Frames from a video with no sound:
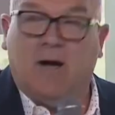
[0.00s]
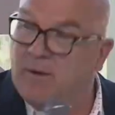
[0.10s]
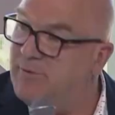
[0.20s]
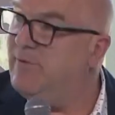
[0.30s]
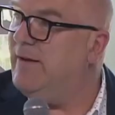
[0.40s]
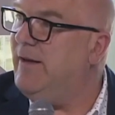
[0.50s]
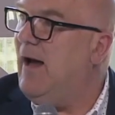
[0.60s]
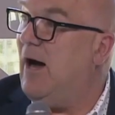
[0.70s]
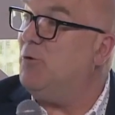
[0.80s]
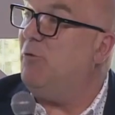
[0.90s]
Obviously,
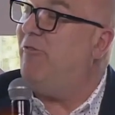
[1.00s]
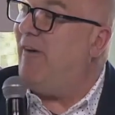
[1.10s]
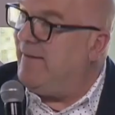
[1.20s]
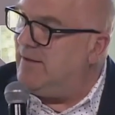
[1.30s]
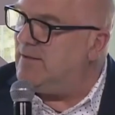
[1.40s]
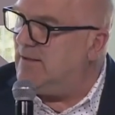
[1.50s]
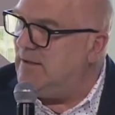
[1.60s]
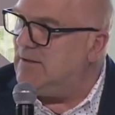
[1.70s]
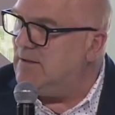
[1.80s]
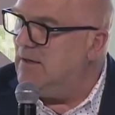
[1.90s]
how do you finance
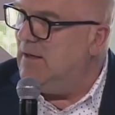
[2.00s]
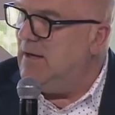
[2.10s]
this?